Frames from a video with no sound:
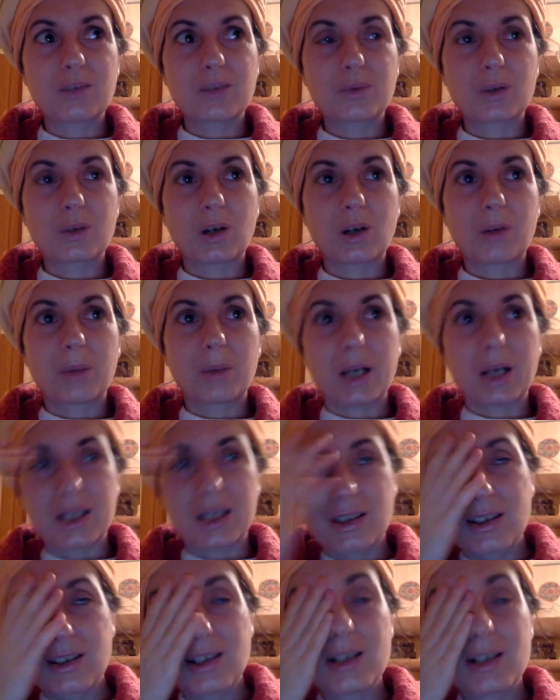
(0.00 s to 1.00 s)
our
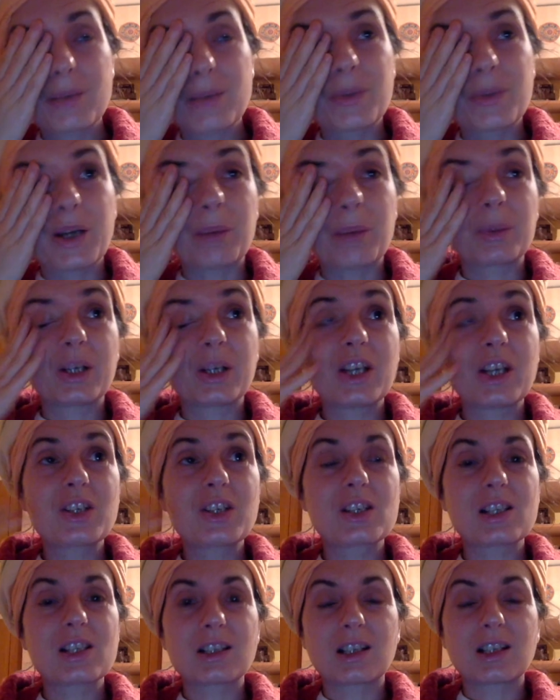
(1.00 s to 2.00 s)
mind the
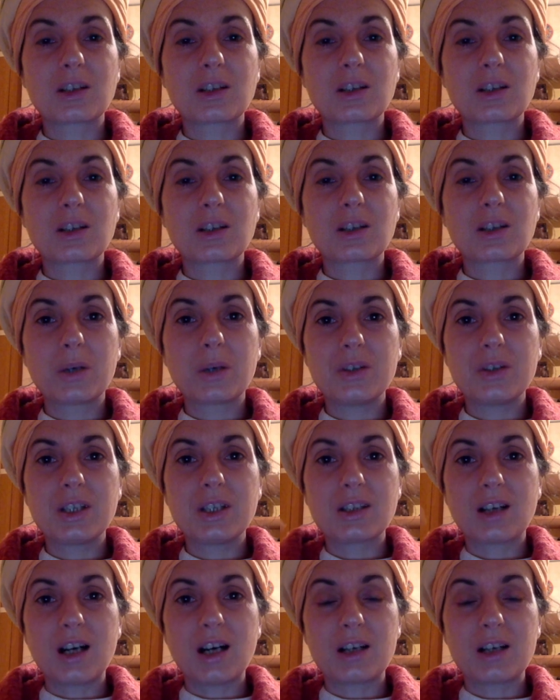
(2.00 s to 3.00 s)
operations that are going on in
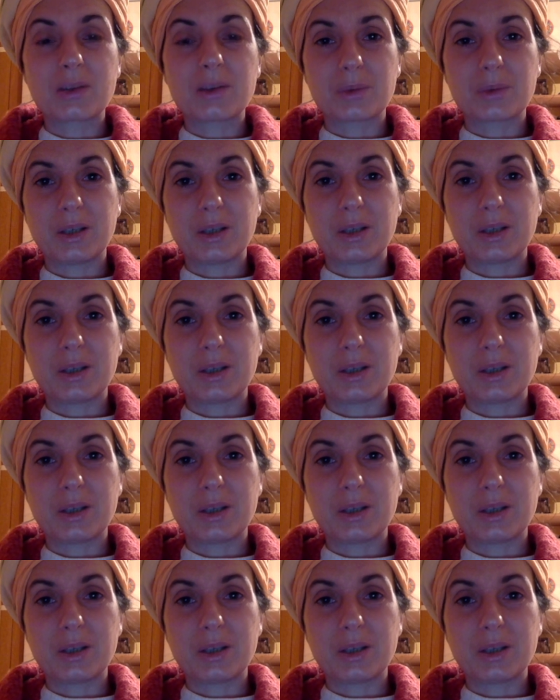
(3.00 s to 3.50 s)
the hardware.